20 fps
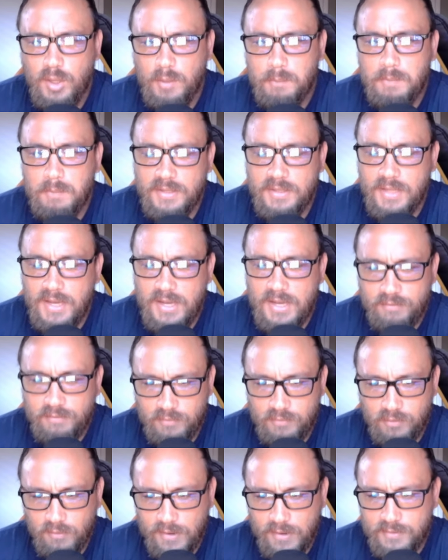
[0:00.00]
but I have
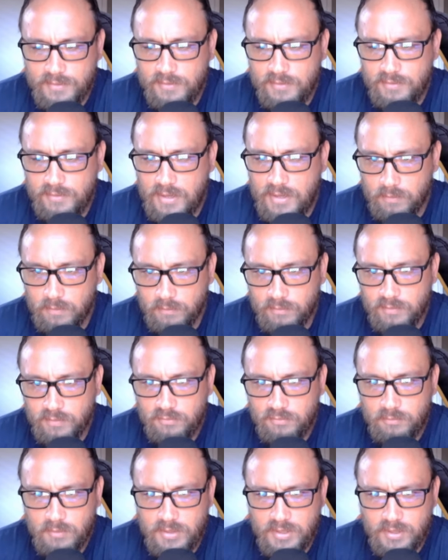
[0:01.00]
to grind it down.
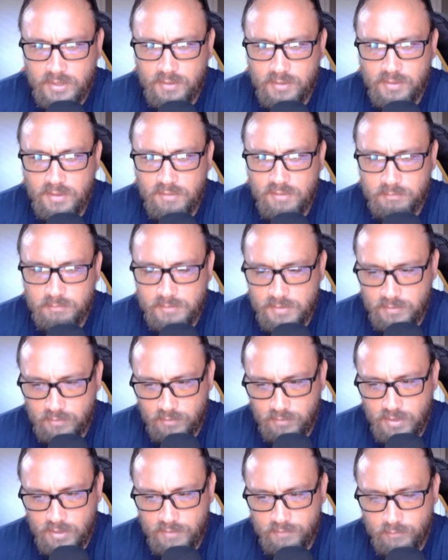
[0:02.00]
This way it gives me
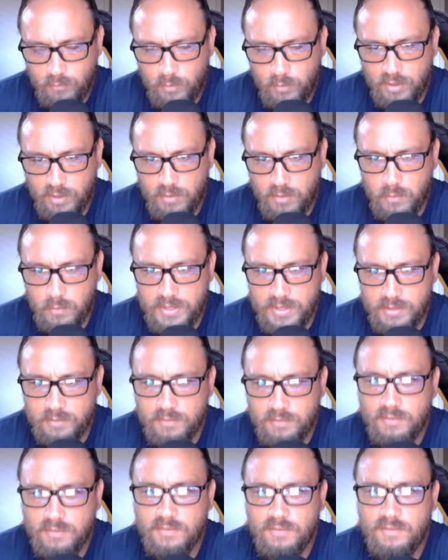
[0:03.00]
a quicker win.
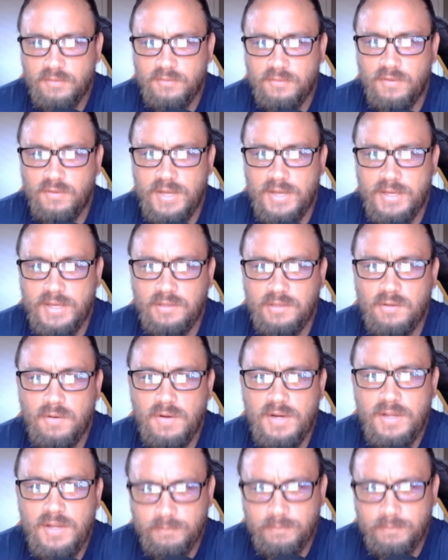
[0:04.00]
So I ignored it,